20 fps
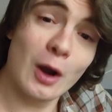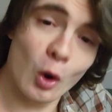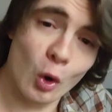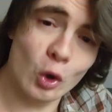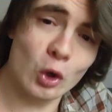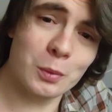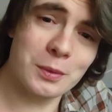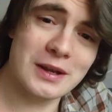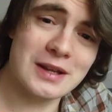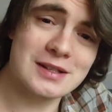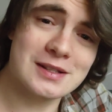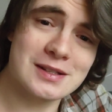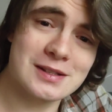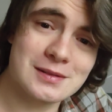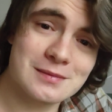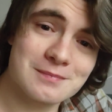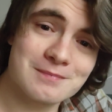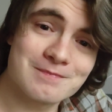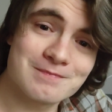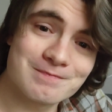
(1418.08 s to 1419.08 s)

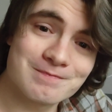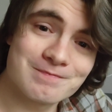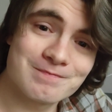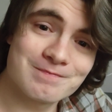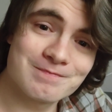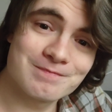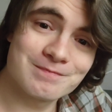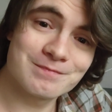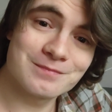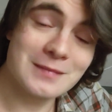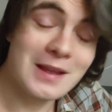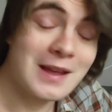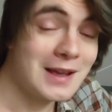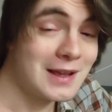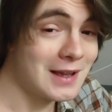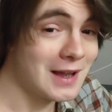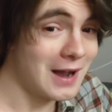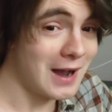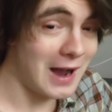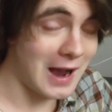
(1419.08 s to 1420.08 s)
Orbeez.
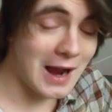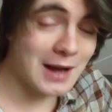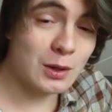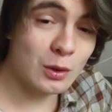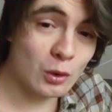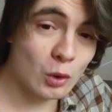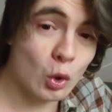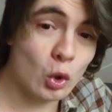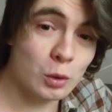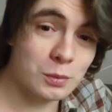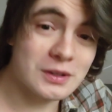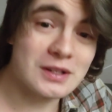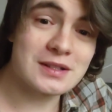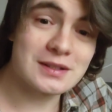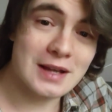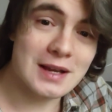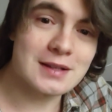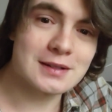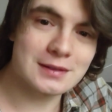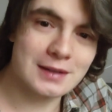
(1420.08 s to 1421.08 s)
I know what Orbeez
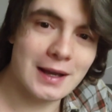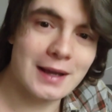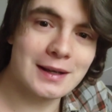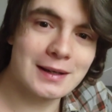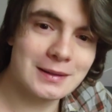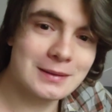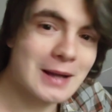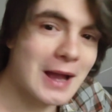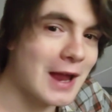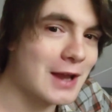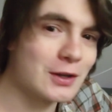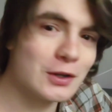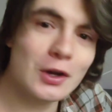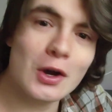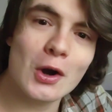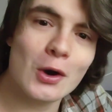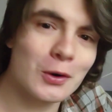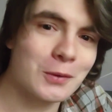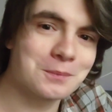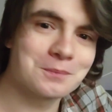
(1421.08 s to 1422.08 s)
tastes like, and
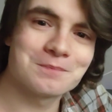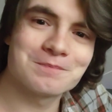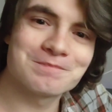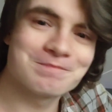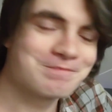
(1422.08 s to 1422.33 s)
no.